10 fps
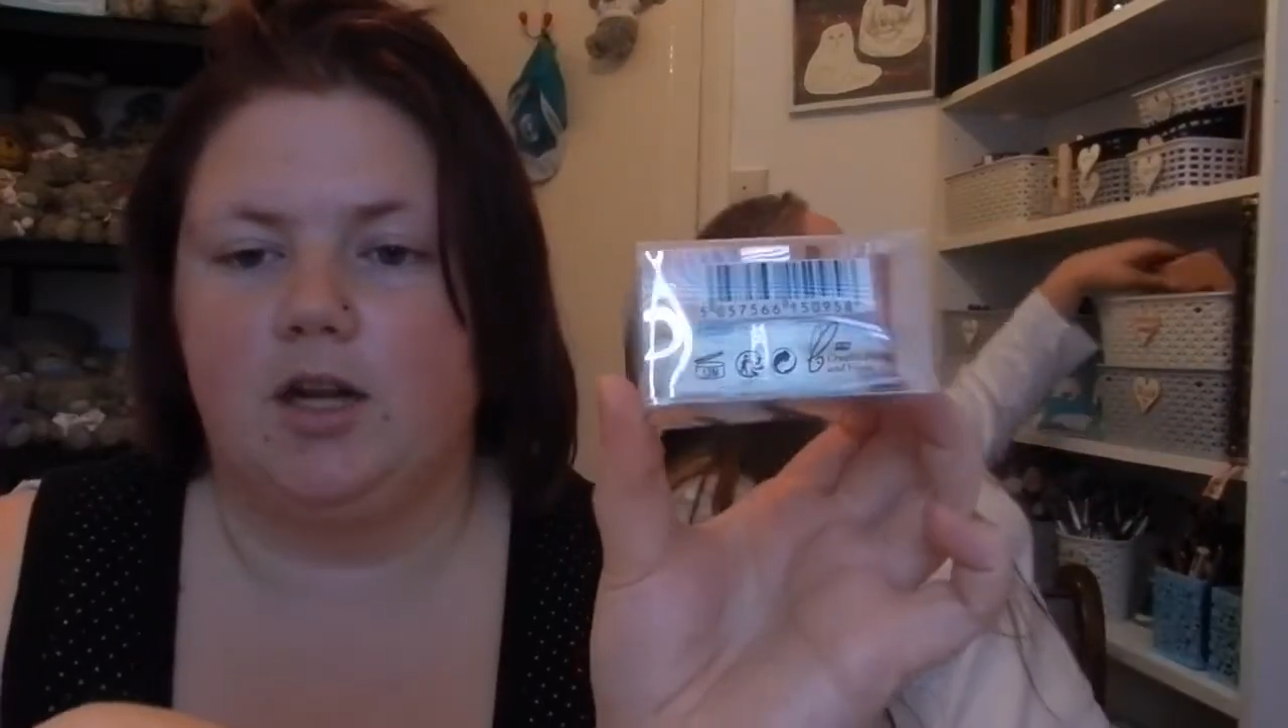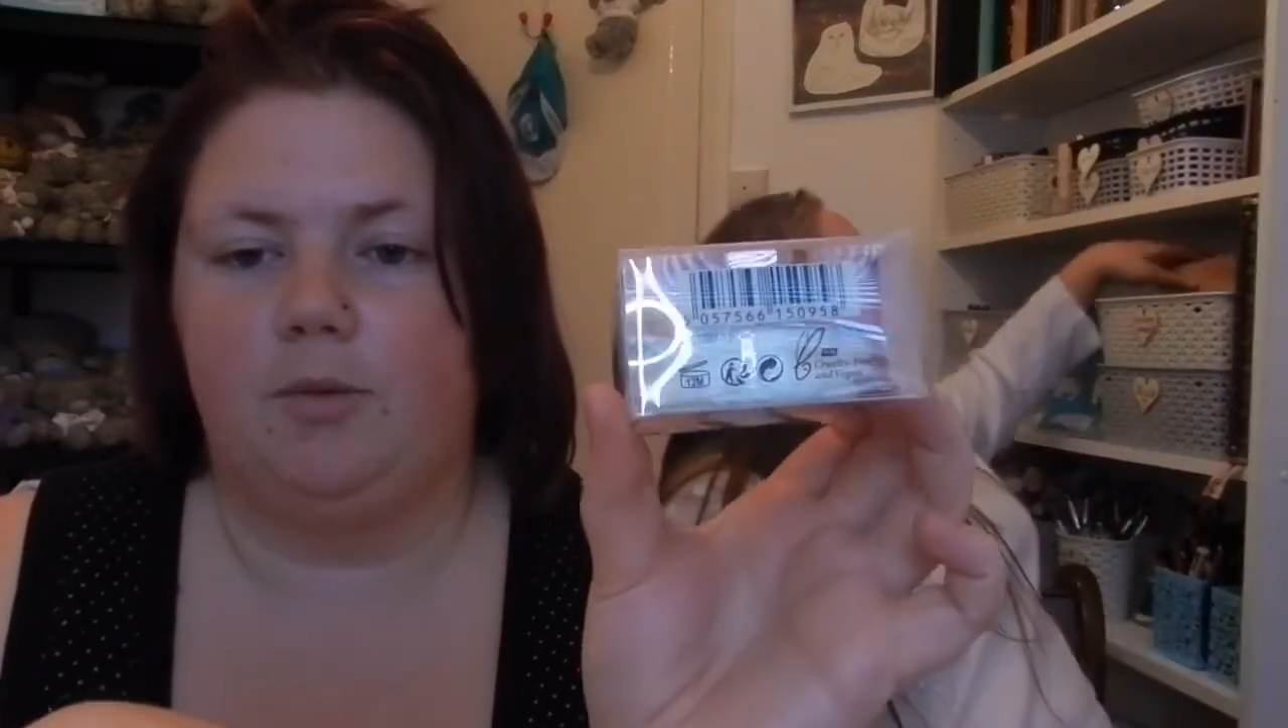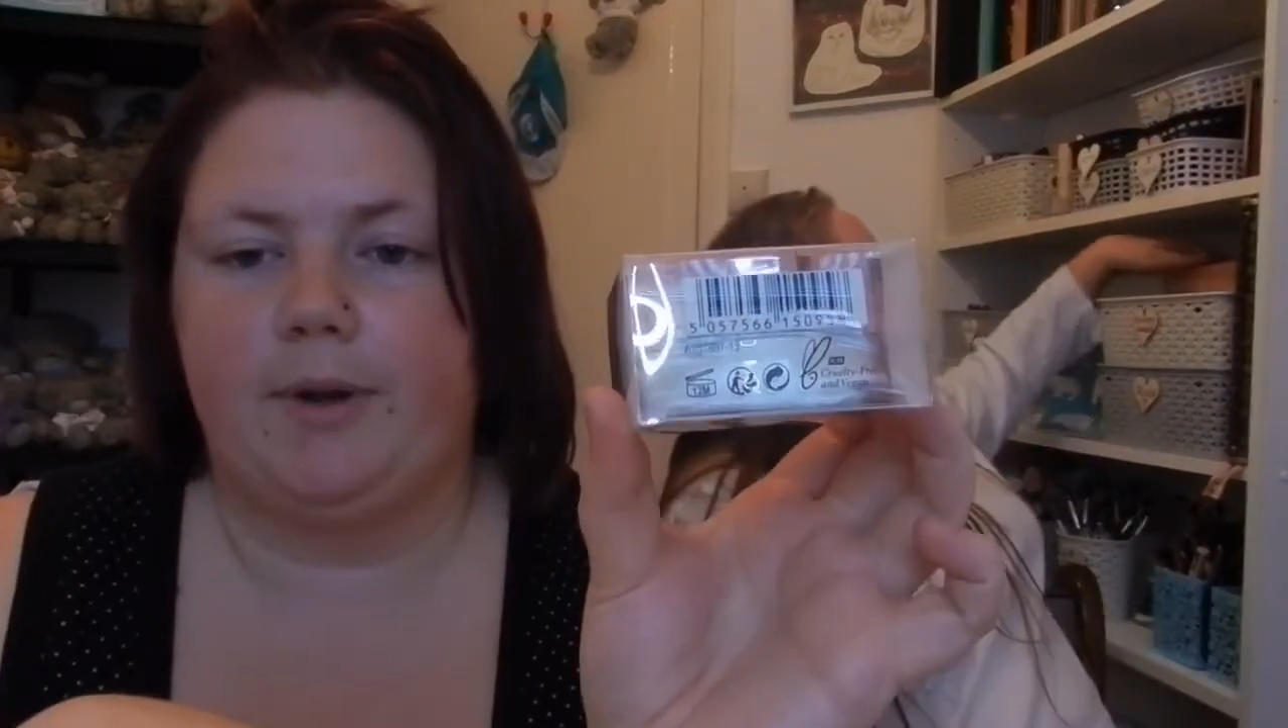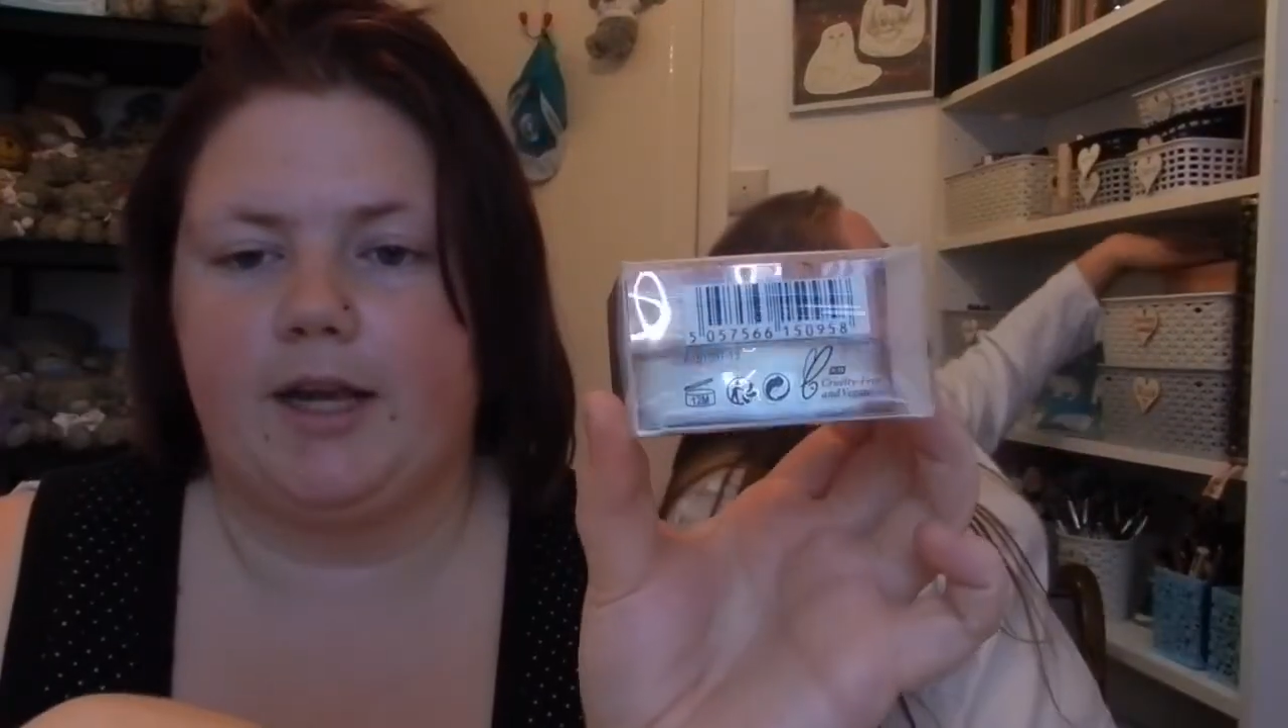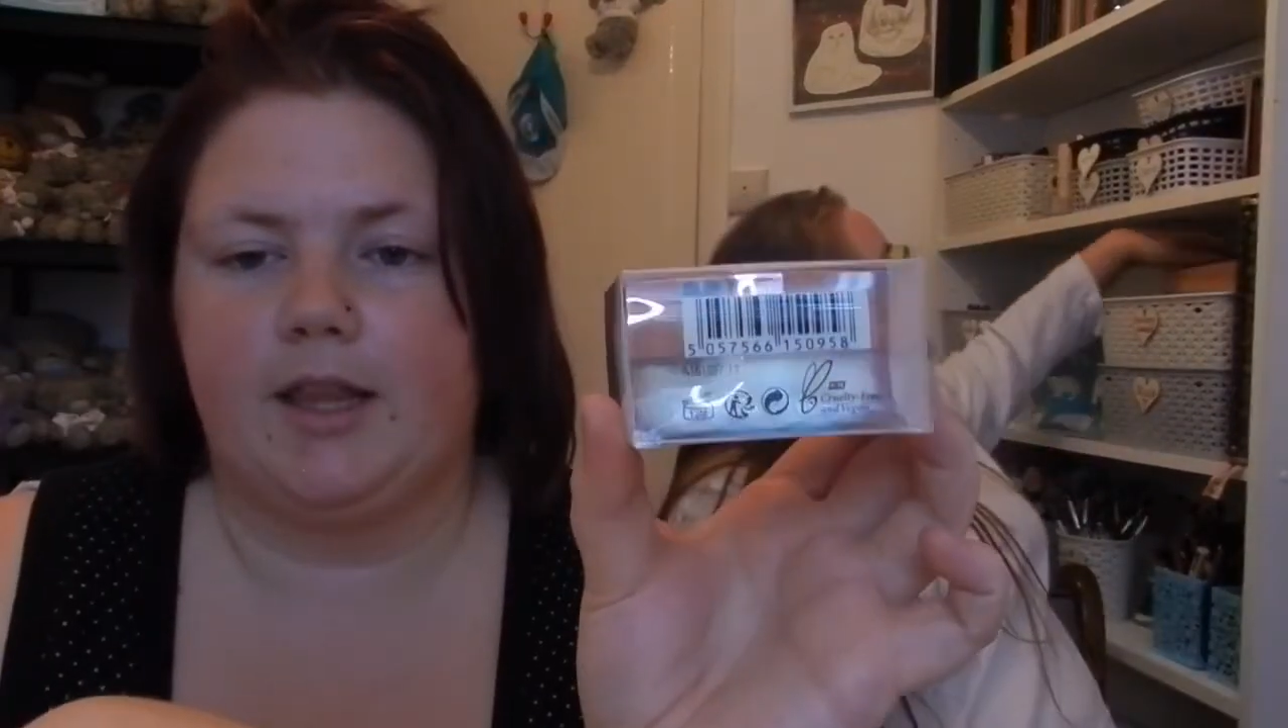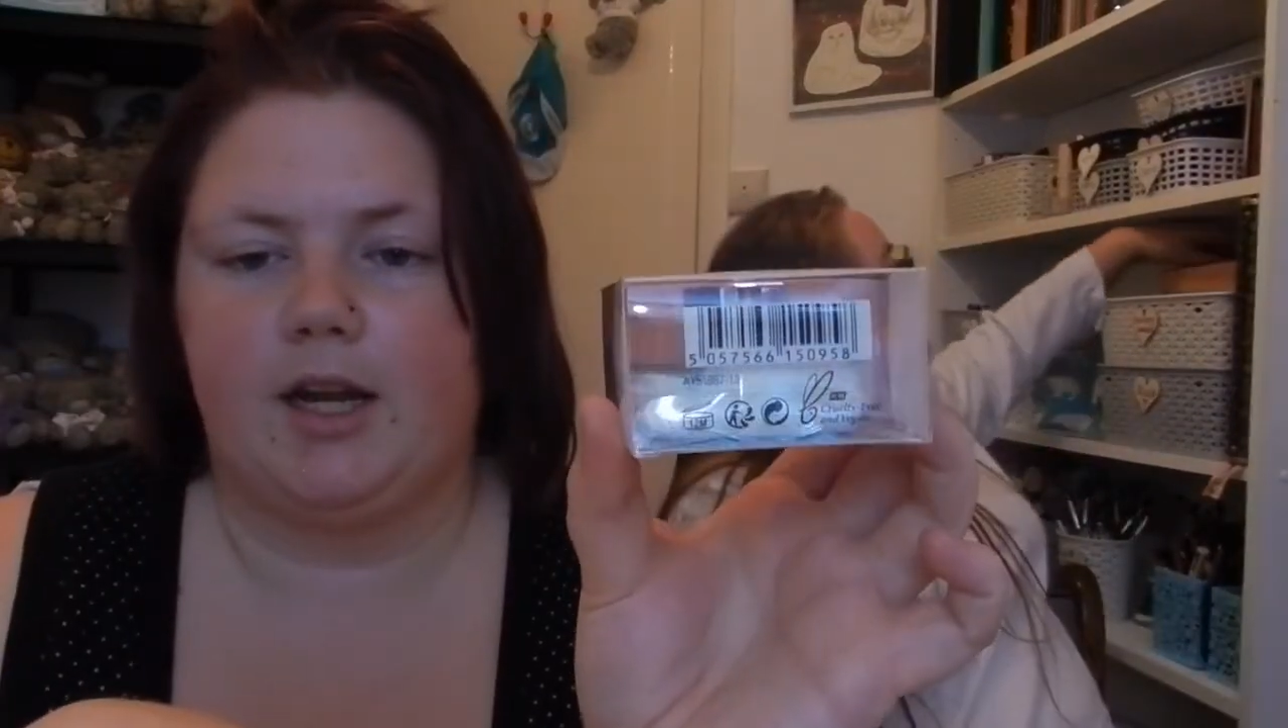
lot bigger than